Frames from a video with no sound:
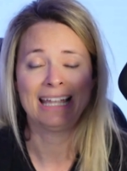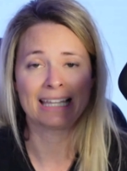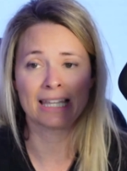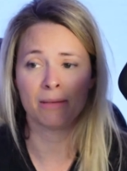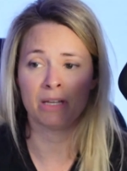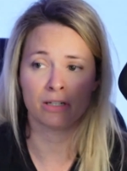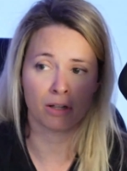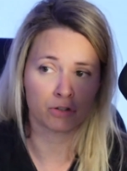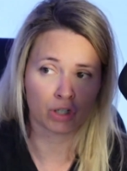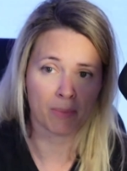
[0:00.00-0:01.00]
let me
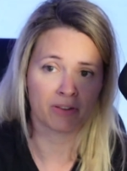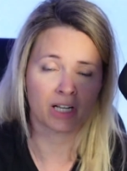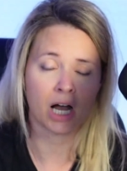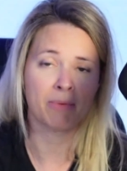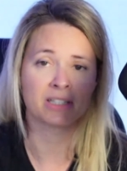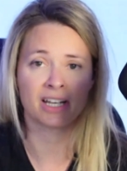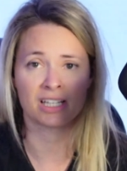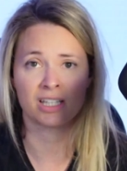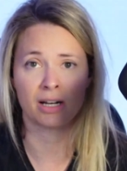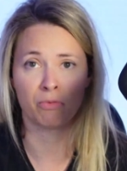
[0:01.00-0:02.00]
know. Drop in the comments. Like I
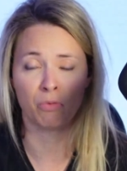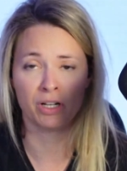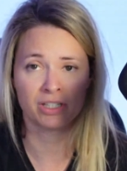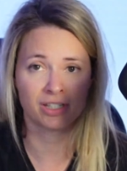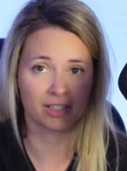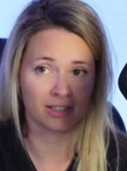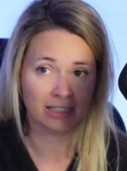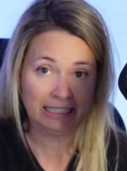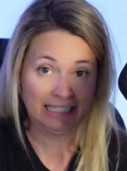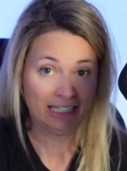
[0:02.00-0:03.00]
said, I'm
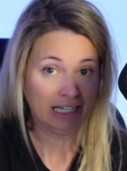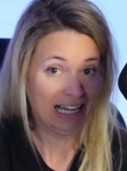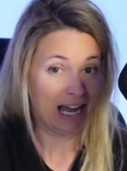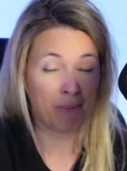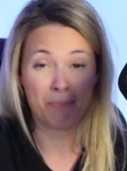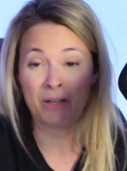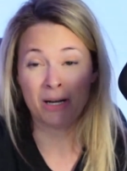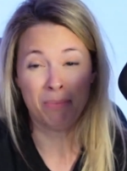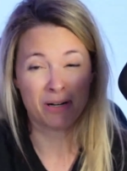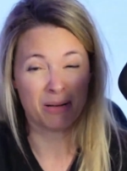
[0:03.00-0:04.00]
going
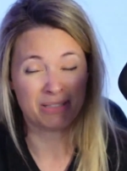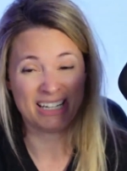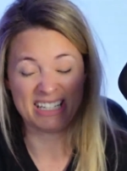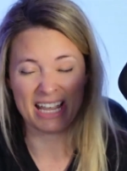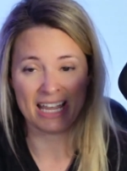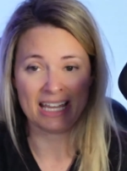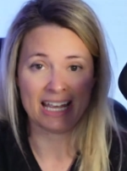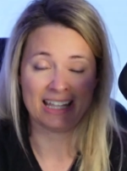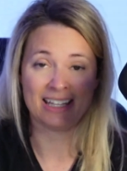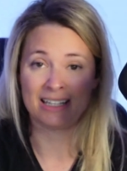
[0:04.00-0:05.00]
to put it up today,
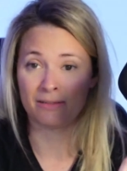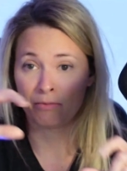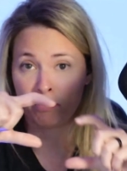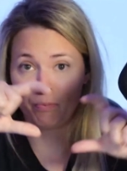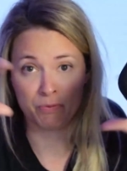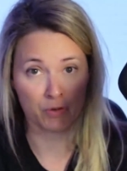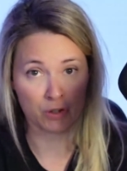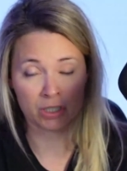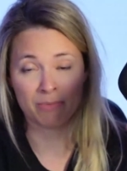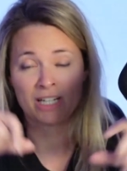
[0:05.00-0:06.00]
and then we'll do
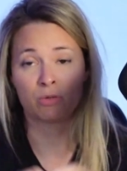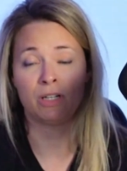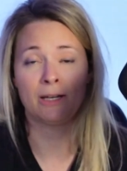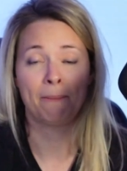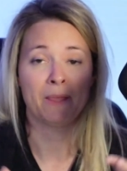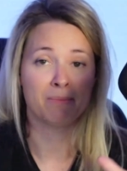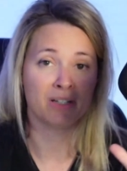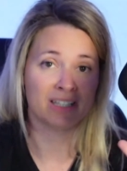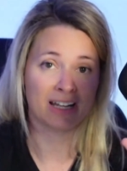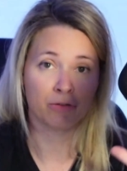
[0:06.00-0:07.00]
some next week.
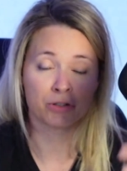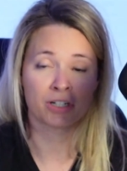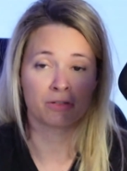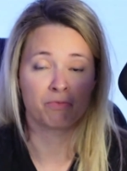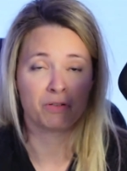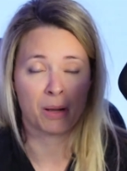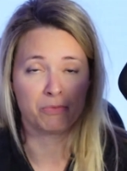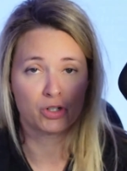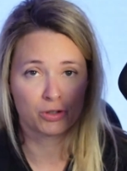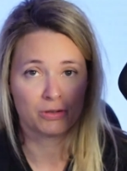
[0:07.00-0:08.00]
But those are going to,
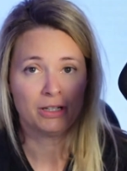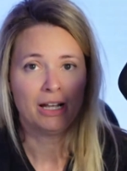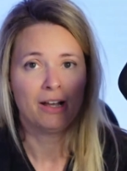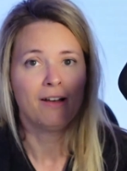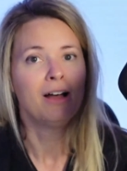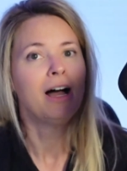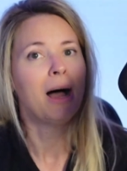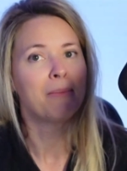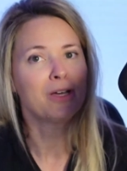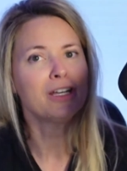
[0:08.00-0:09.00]

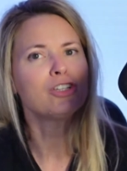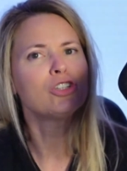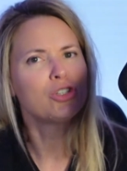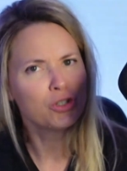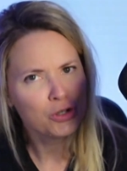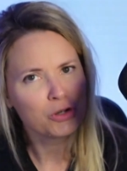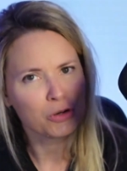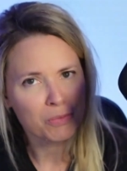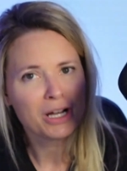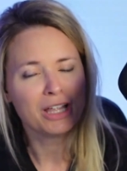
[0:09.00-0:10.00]
I'm going to
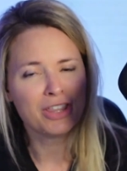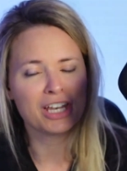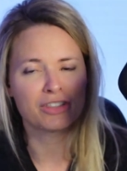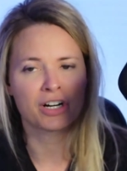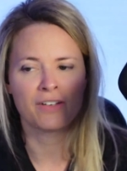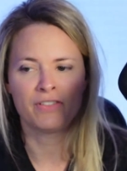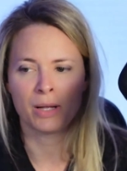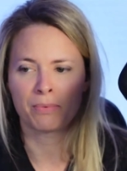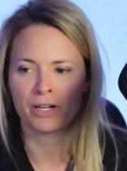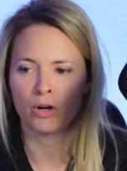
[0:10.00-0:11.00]
assume that they're going to fill
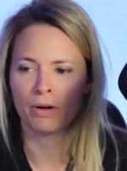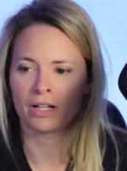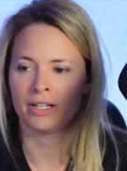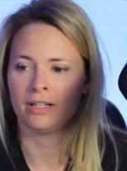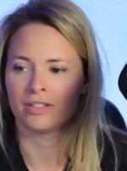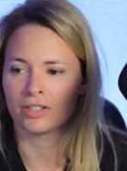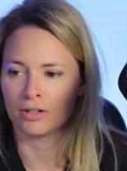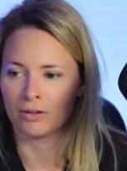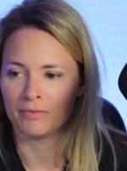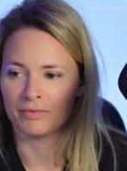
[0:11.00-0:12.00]
up pretty quickly.
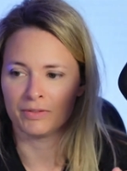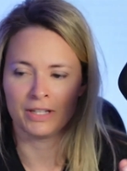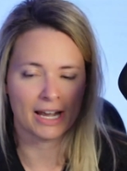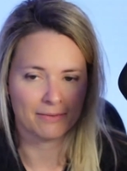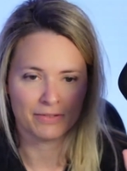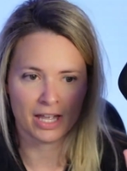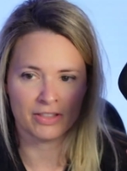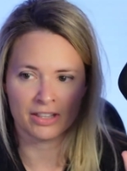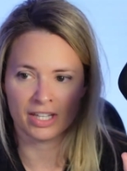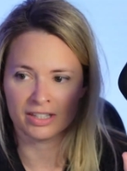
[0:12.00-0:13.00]
So yeah. And
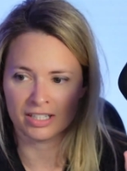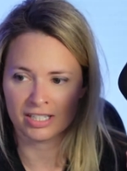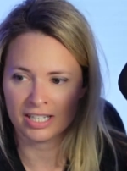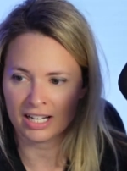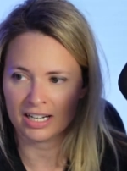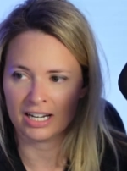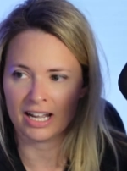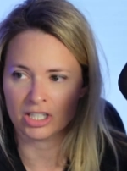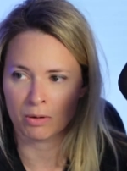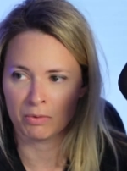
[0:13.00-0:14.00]
then the second
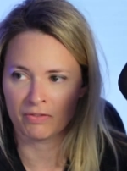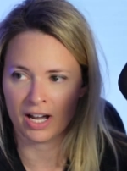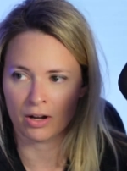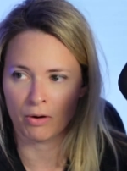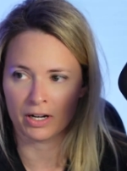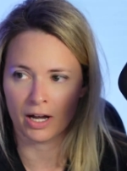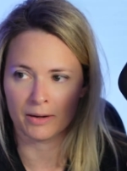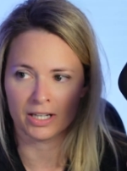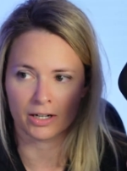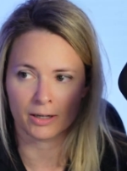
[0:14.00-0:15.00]
announcement we've got going on
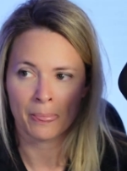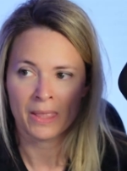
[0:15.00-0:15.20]
here